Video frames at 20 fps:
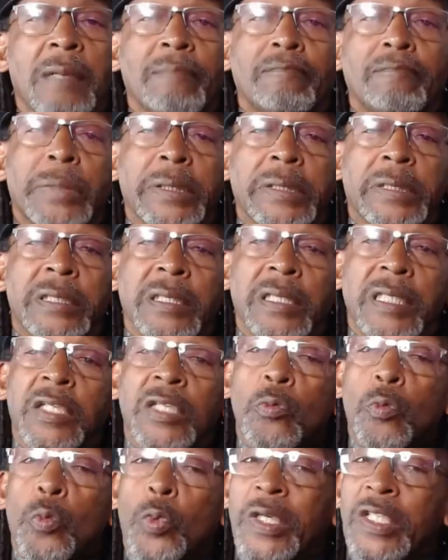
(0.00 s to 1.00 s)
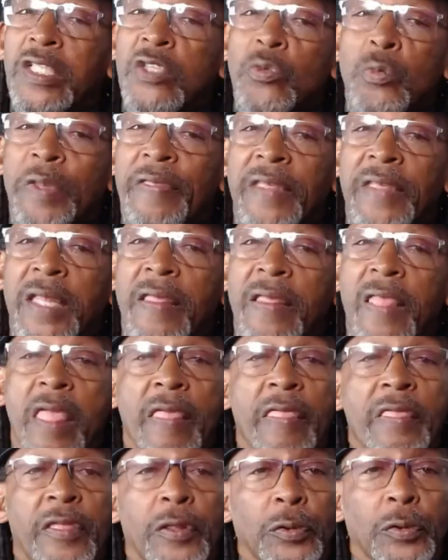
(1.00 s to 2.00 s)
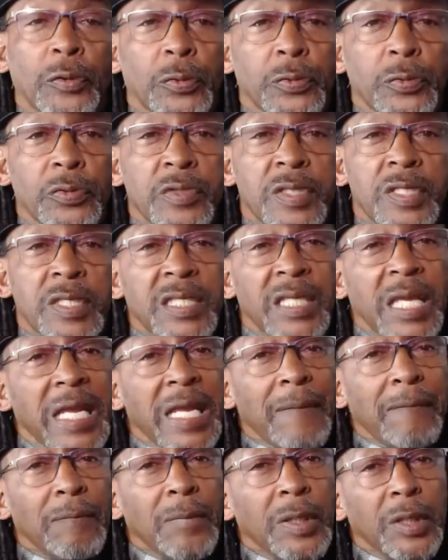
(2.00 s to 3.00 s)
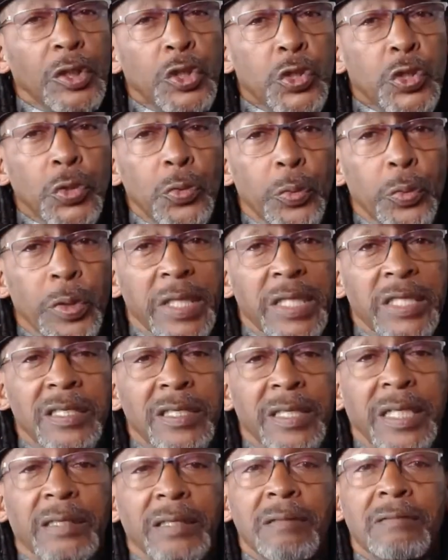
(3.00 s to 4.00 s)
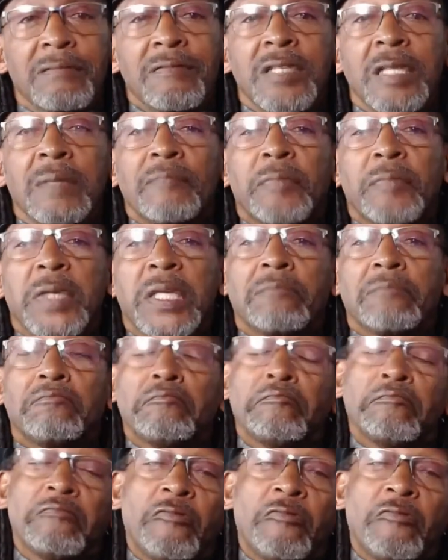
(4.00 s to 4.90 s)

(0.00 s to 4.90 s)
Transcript: but it was within those same 2 weeks that something,